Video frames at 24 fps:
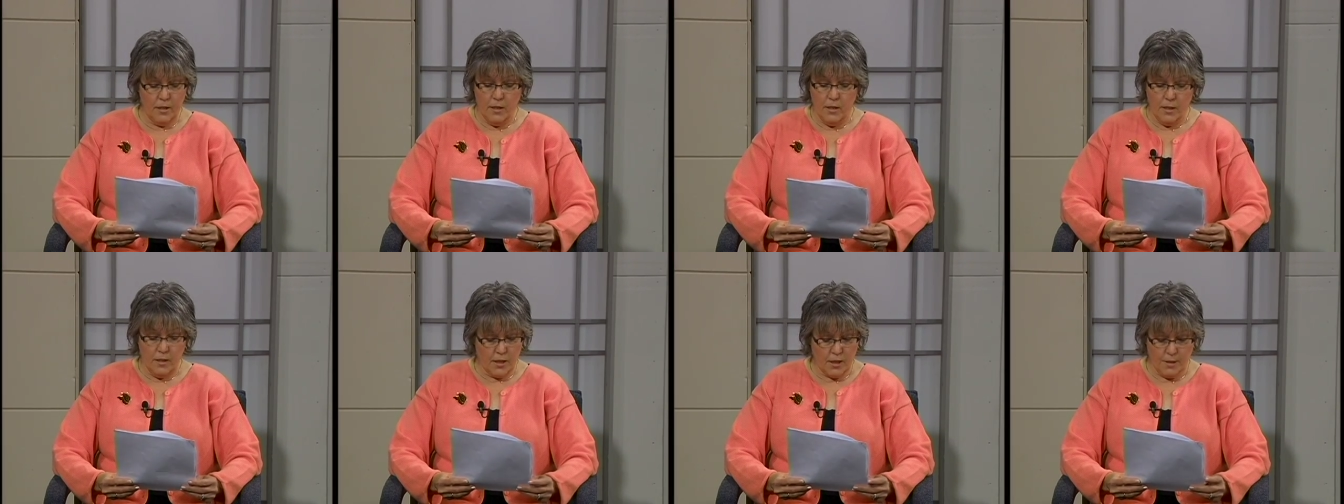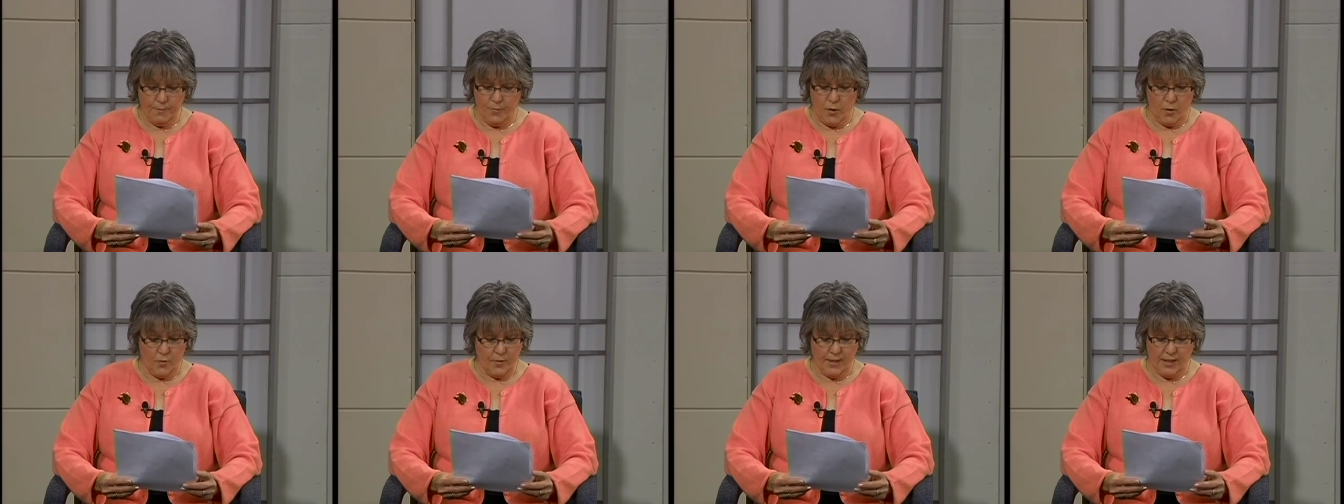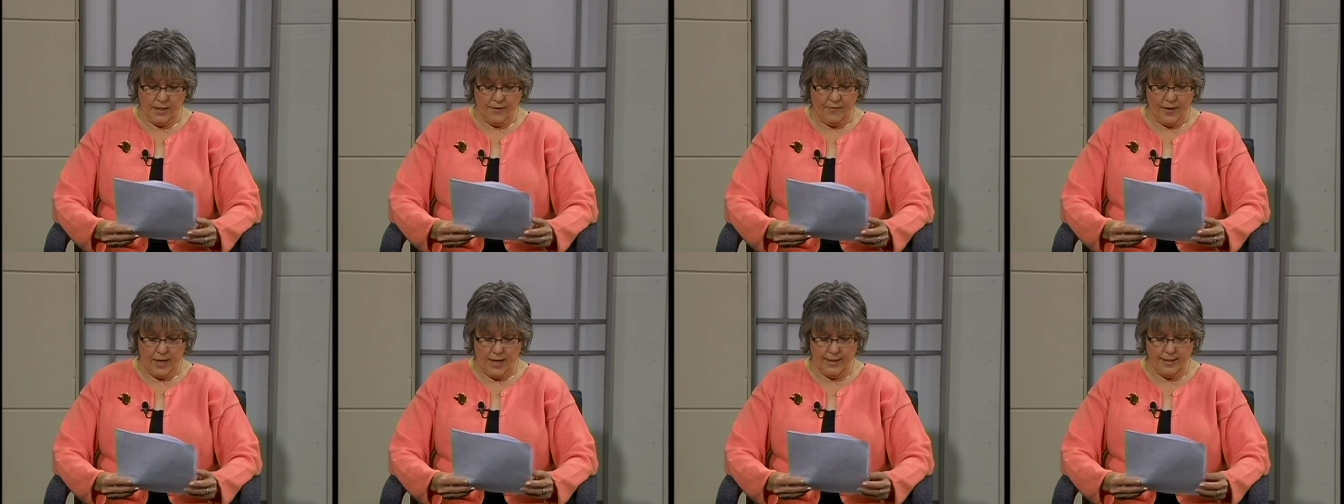to most
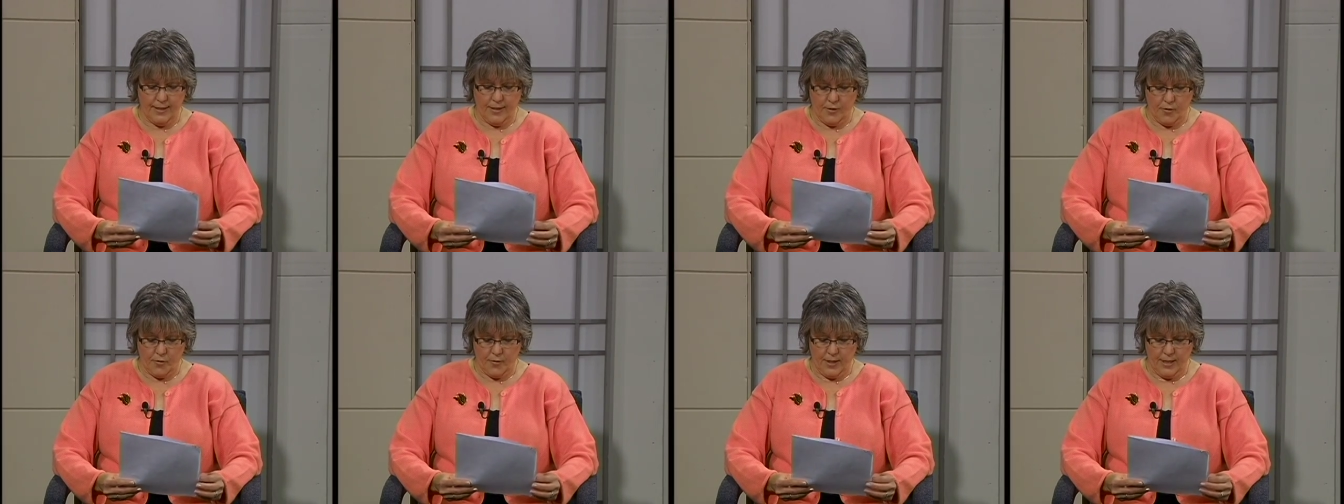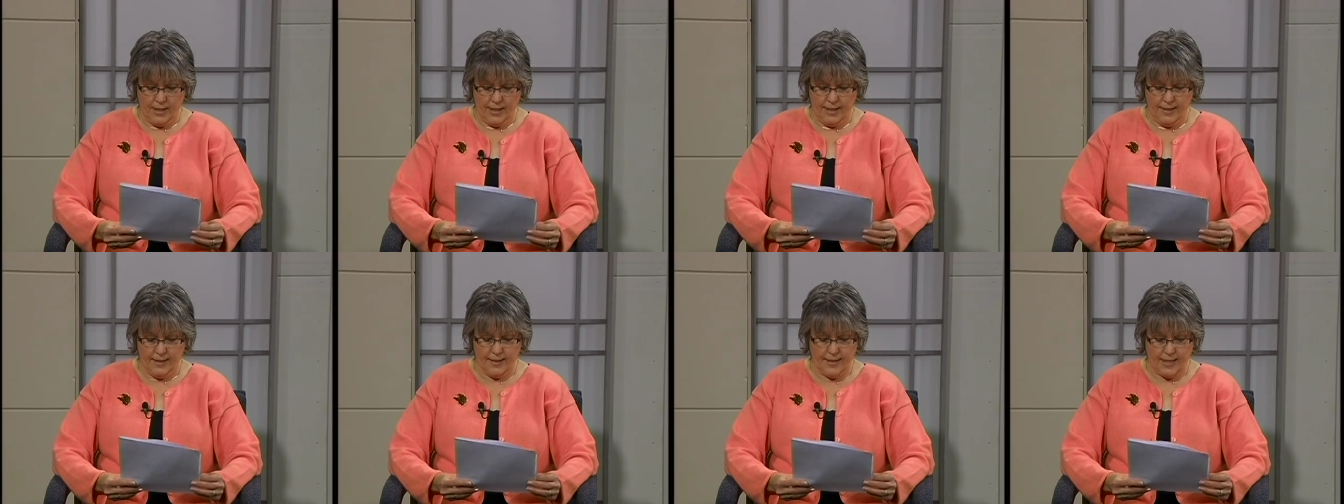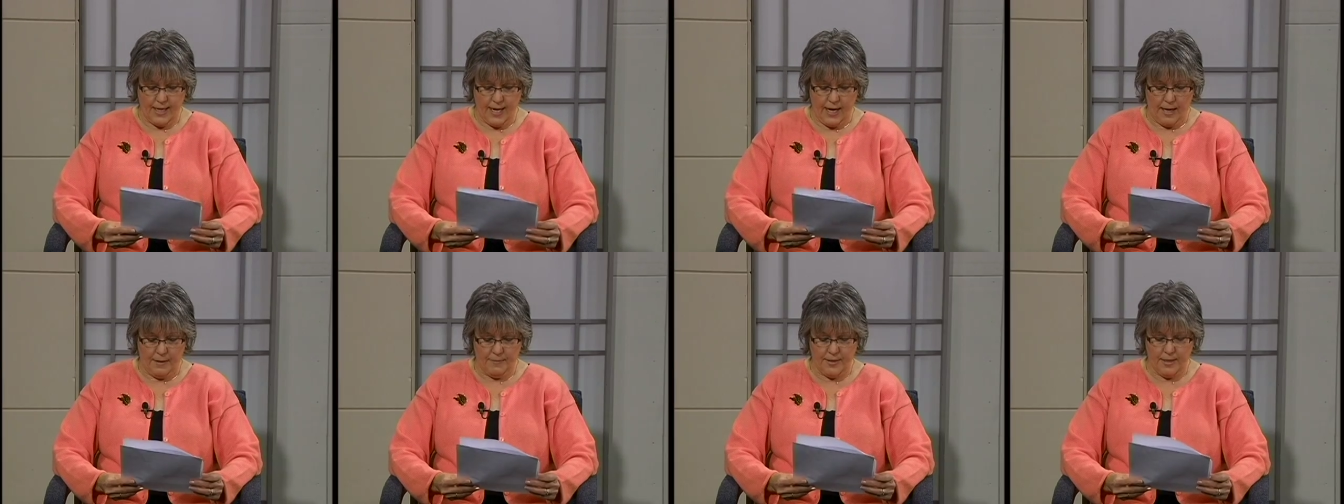of us during these
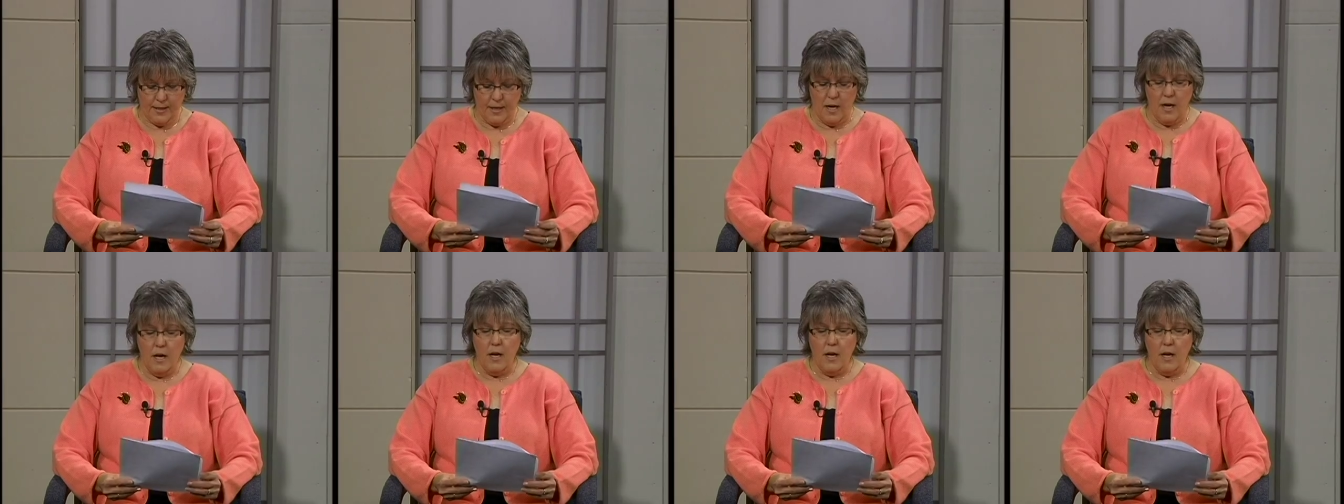times,